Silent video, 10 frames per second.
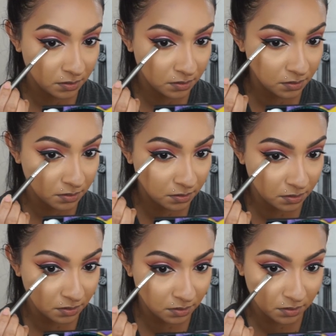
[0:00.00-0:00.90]

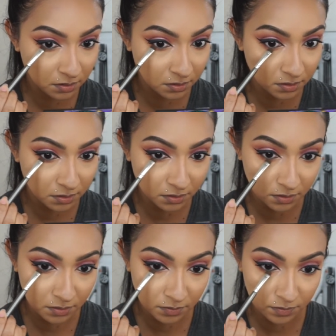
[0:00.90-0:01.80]

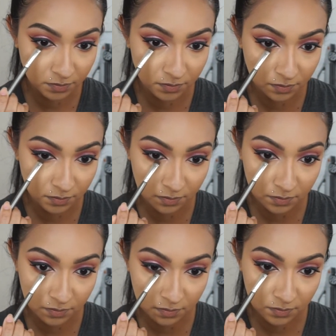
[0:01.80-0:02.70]

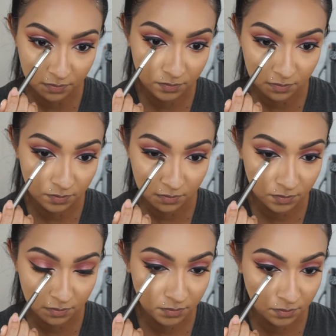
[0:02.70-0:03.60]

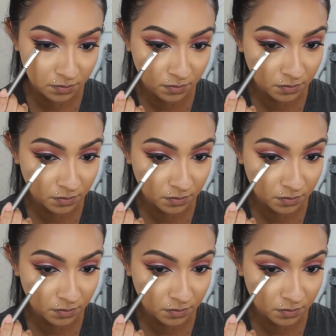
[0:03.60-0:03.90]
(silence)